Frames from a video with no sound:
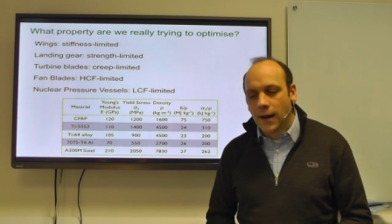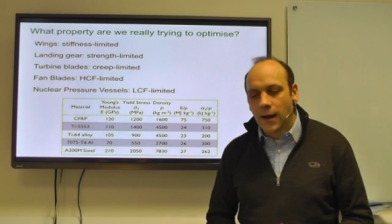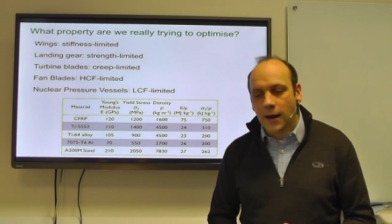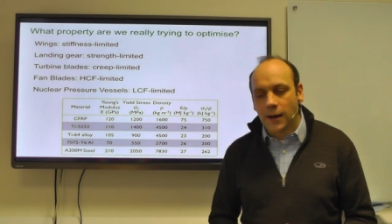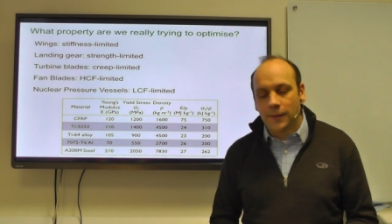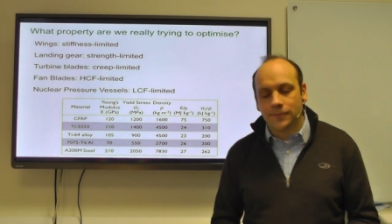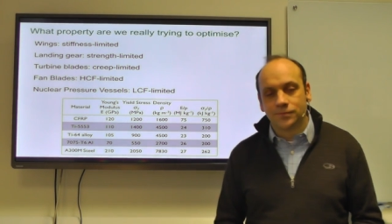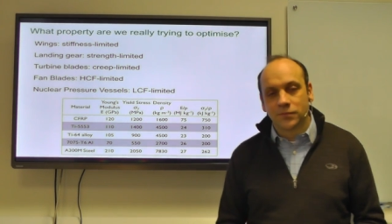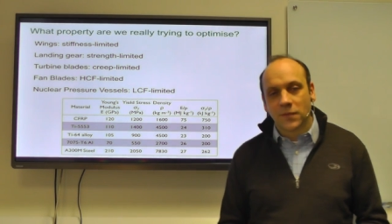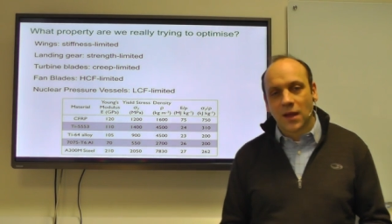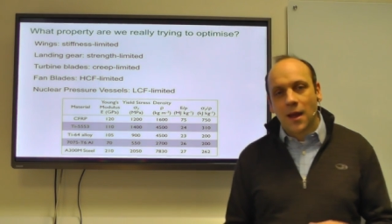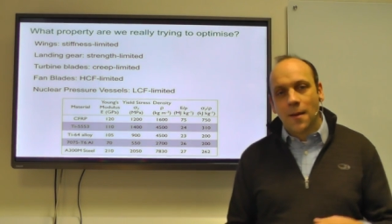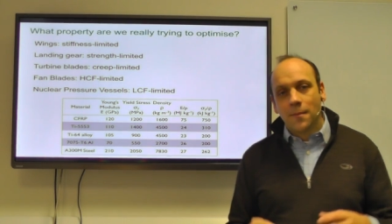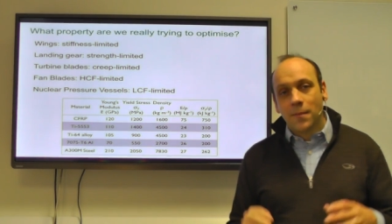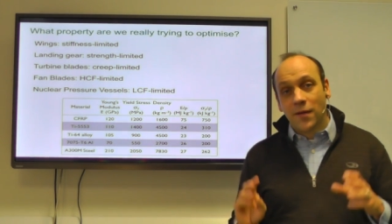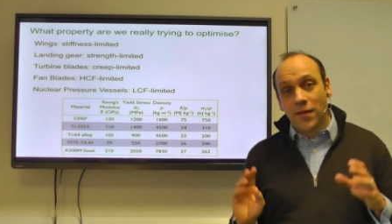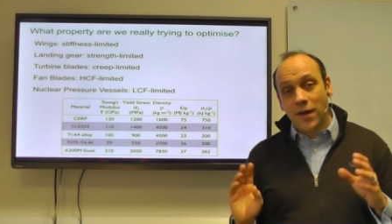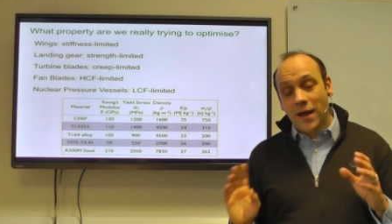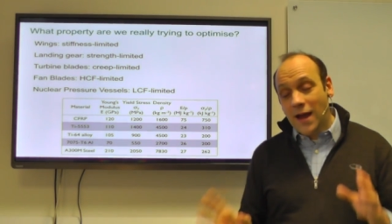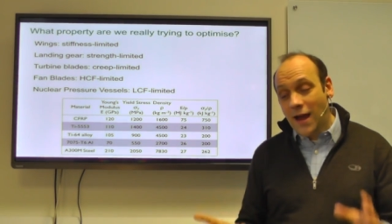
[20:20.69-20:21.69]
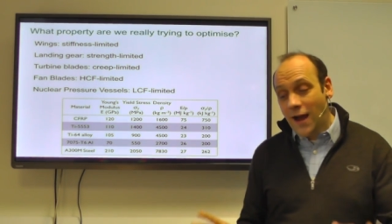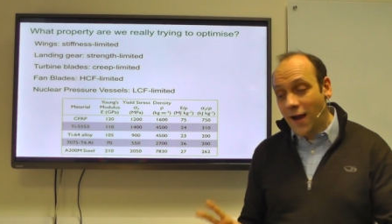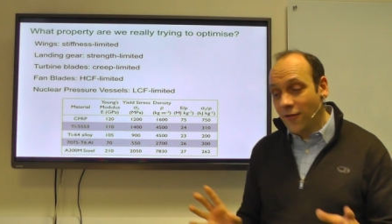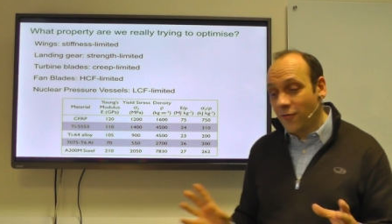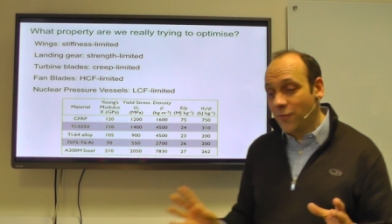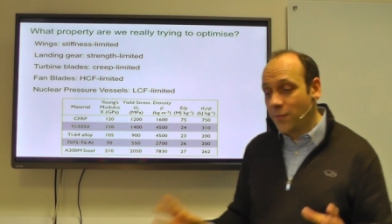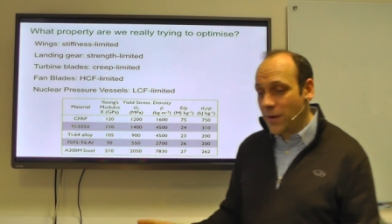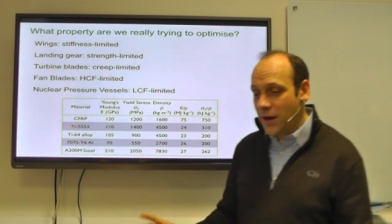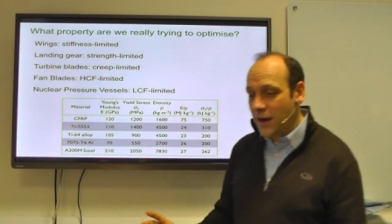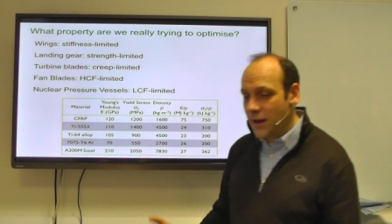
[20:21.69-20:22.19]
Um, but there
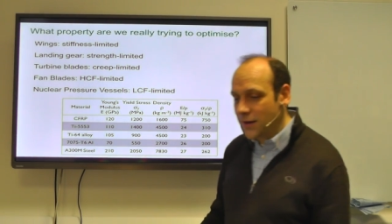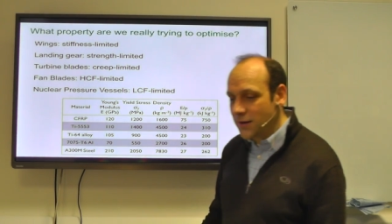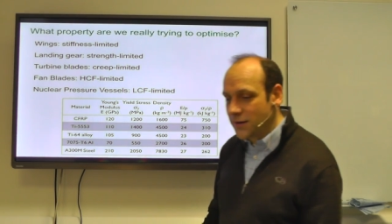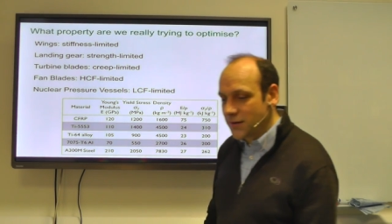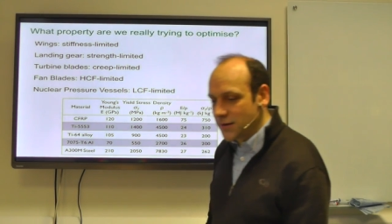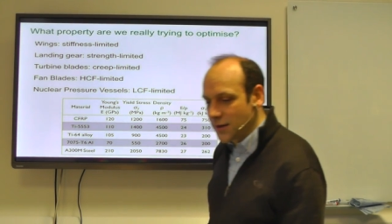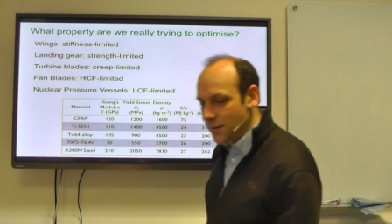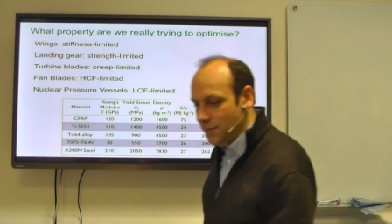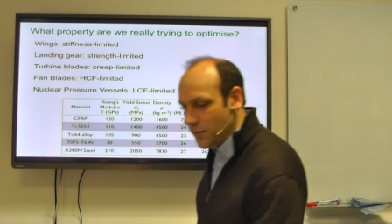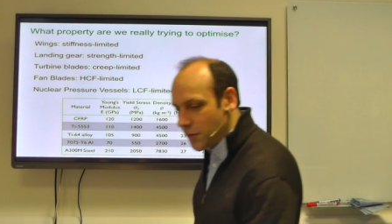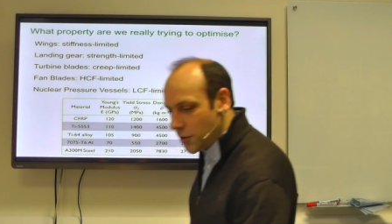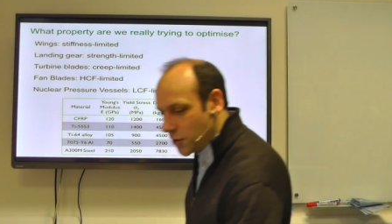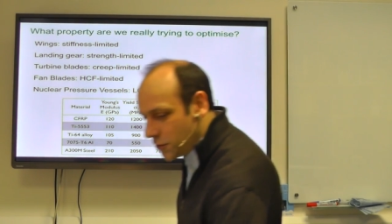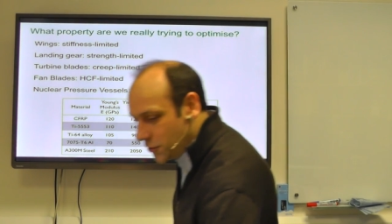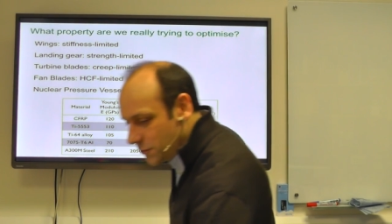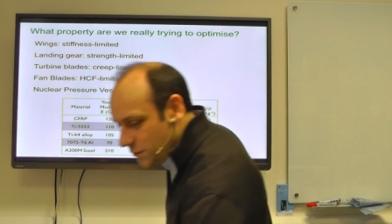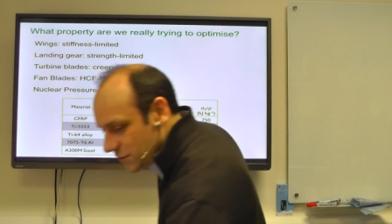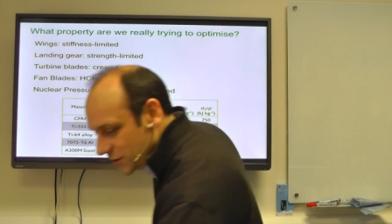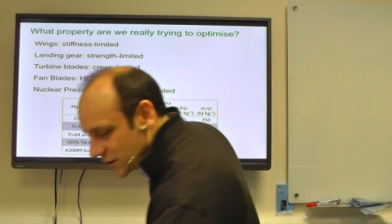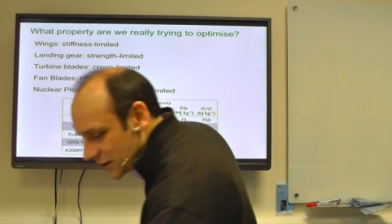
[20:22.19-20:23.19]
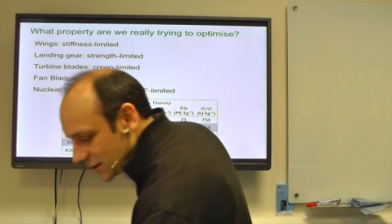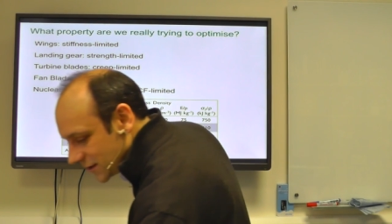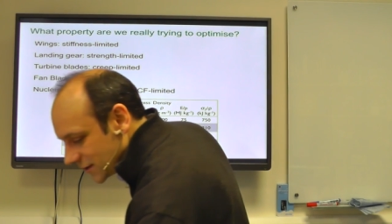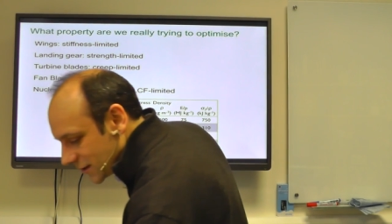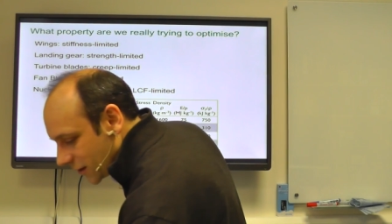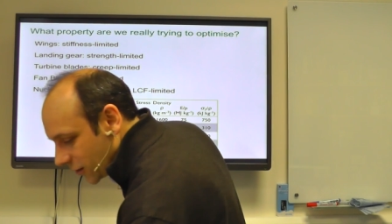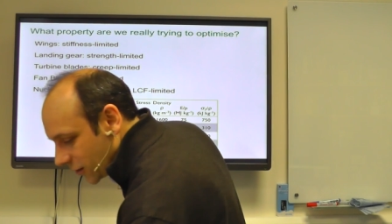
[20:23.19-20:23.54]
have been some oopses